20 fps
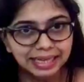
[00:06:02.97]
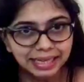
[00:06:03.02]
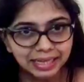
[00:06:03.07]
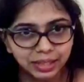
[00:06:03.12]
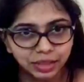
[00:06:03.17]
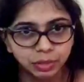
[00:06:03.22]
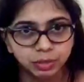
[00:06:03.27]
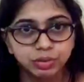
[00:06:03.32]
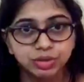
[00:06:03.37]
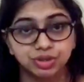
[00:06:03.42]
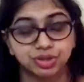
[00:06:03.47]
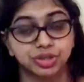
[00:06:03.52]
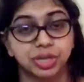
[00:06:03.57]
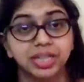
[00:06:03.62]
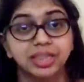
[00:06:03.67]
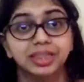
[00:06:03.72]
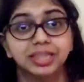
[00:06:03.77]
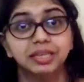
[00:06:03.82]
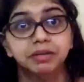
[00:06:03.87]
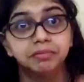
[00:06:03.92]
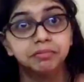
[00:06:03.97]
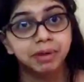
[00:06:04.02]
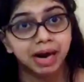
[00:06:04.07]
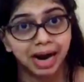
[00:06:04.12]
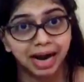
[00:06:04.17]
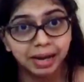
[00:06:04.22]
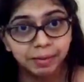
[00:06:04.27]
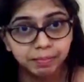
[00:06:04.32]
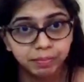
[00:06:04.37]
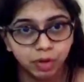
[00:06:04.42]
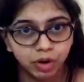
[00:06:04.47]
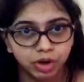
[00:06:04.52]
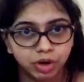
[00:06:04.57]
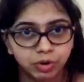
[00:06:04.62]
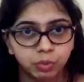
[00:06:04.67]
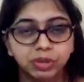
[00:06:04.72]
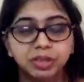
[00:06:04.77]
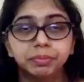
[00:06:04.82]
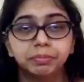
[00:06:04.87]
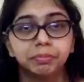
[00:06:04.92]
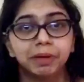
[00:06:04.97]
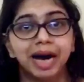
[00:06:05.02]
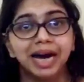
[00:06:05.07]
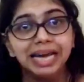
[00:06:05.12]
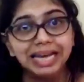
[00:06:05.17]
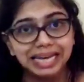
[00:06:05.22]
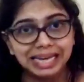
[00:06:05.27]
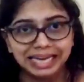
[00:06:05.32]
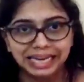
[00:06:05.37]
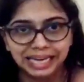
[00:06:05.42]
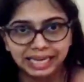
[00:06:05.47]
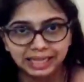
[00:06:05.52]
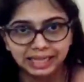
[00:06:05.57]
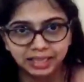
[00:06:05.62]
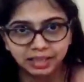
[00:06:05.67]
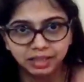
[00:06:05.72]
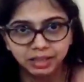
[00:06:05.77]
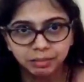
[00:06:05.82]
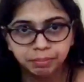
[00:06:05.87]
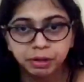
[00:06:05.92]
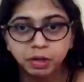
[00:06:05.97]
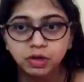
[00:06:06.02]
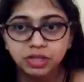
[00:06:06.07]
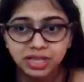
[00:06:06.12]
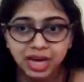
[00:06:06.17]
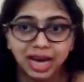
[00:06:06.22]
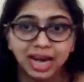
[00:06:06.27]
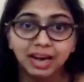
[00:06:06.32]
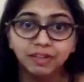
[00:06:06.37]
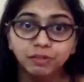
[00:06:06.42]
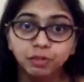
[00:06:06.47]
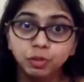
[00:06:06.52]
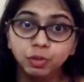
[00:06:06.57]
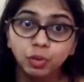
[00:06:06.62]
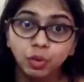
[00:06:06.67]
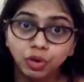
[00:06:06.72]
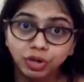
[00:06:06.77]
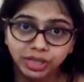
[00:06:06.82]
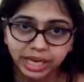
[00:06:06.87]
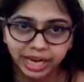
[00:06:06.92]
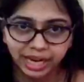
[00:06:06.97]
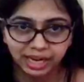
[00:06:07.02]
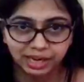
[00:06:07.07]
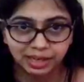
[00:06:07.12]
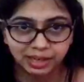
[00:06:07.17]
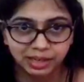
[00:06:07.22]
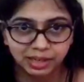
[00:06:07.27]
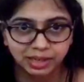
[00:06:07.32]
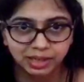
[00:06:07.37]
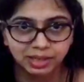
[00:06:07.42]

need to strengthen my bond with my creator because I have to go there?